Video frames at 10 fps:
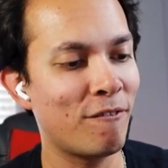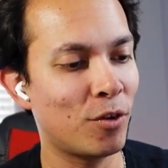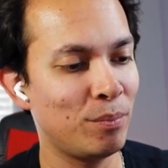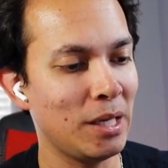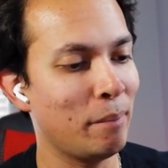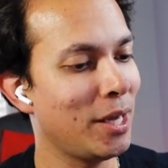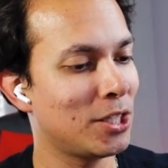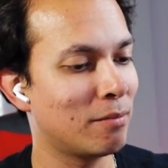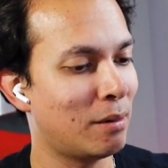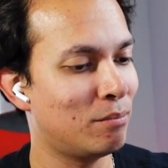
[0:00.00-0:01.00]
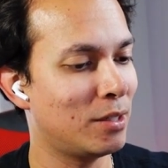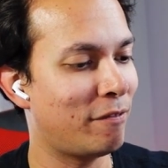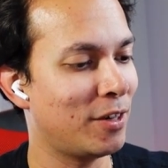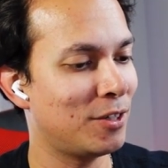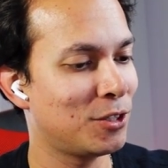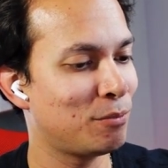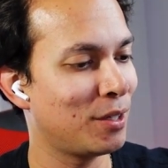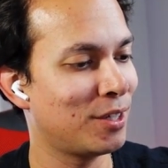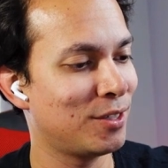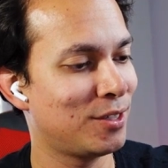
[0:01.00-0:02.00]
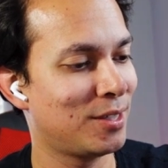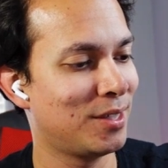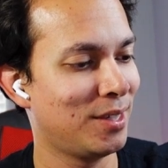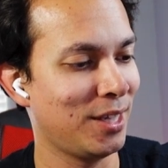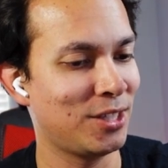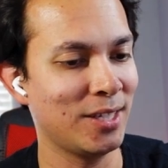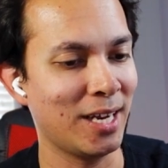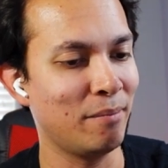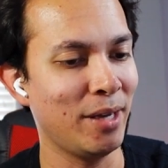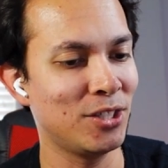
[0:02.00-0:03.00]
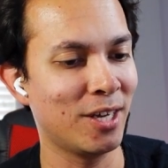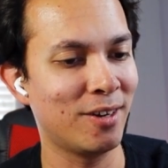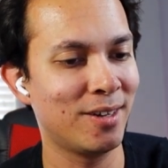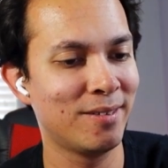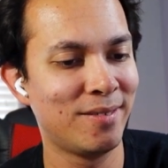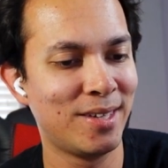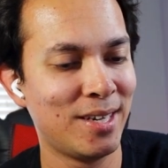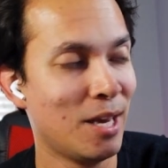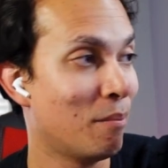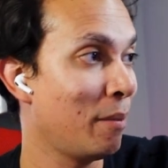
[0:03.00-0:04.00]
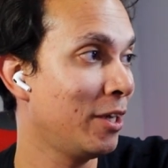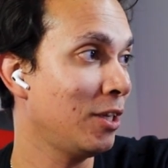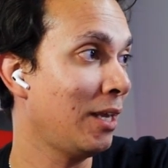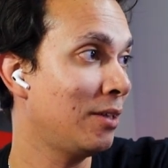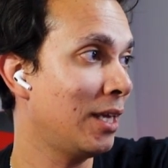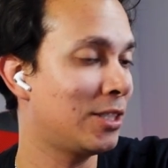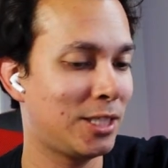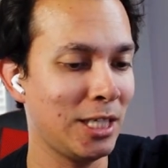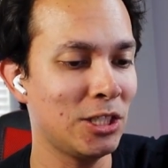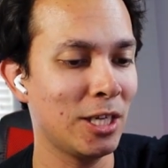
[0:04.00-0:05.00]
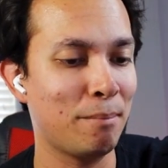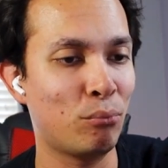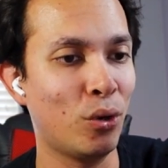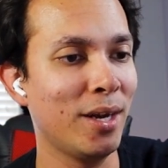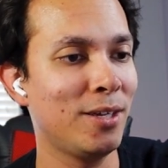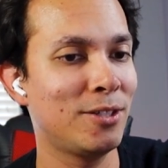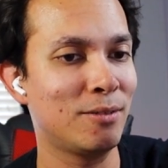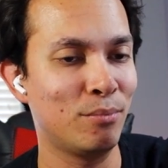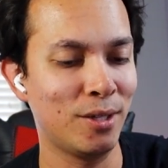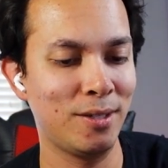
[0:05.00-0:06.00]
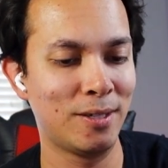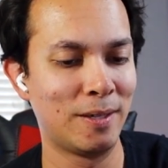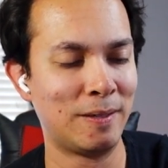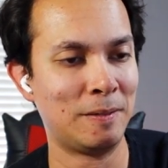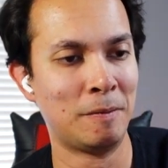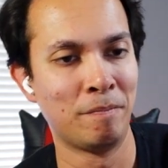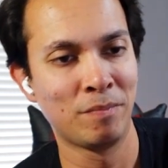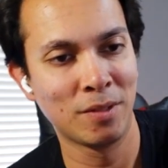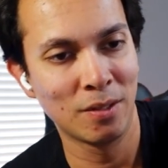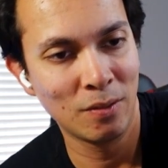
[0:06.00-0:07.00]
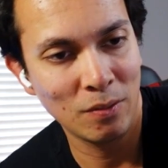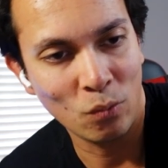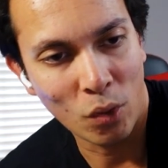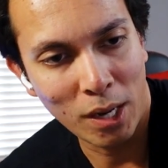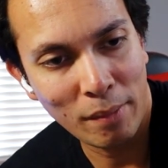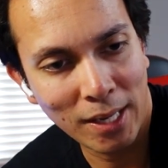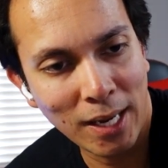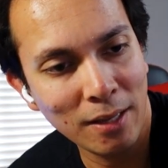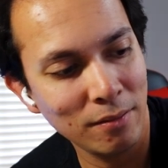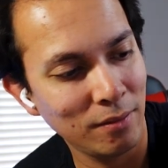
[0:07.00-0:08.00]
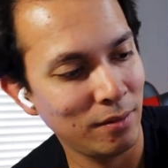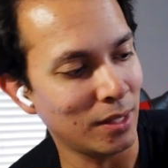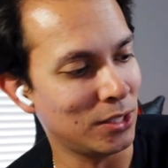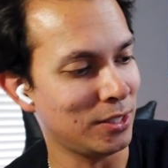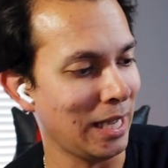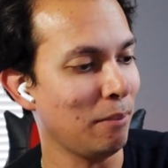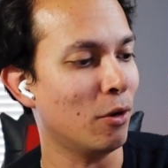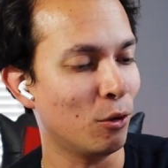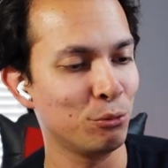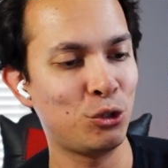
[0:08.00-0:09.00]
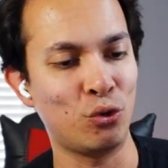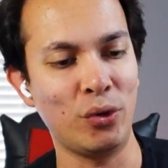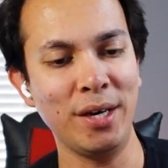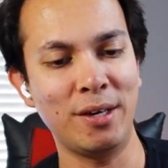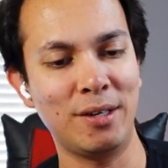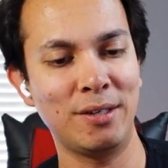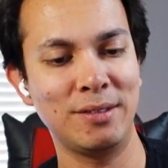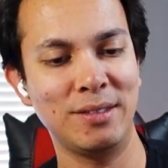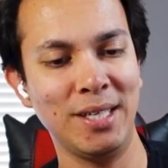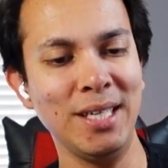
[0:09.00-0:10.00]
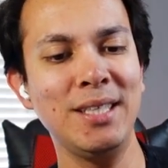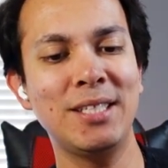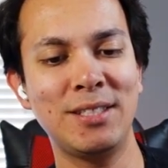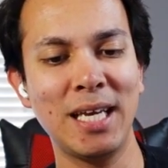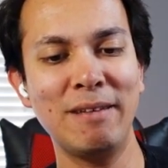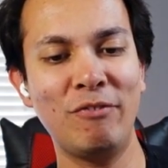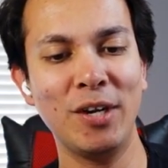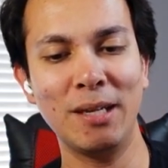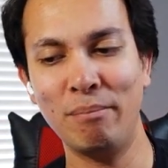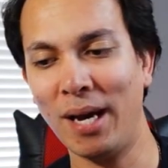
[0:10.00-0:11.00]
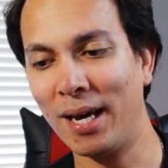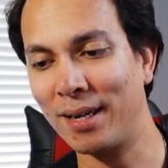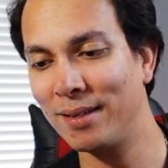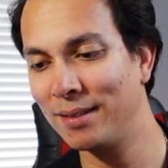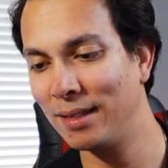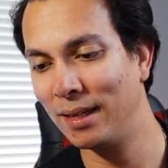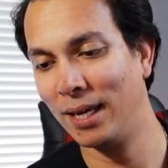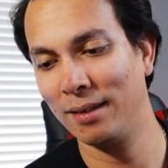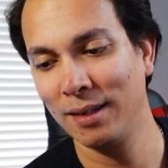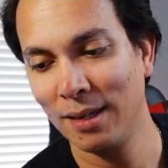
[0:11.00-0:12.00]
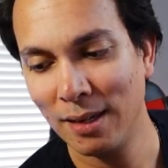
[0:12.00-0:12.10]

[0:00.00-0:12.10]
from the Amazing Defenders, because it's not amazing at all? But I mean, it's decently priced, but why am I getting the same ultra rare in the same freaking pack? Like,